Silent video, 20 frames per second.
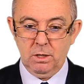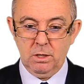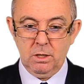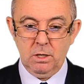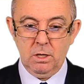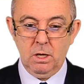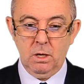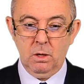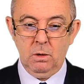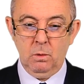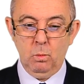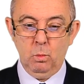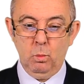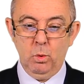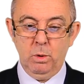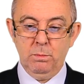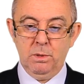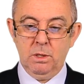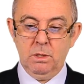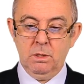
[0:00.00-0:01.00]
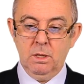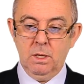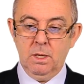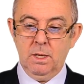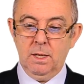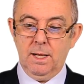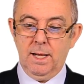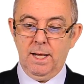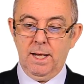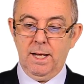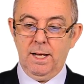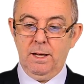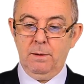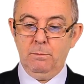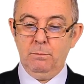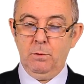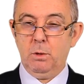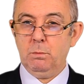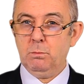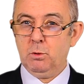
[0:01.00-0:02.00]
And I know women,
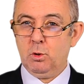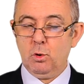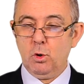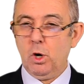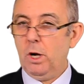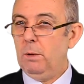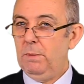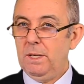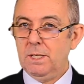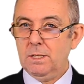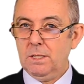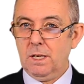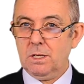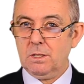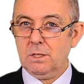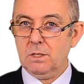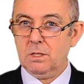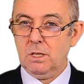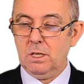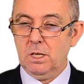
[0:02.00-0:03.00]
not to try and be sexist,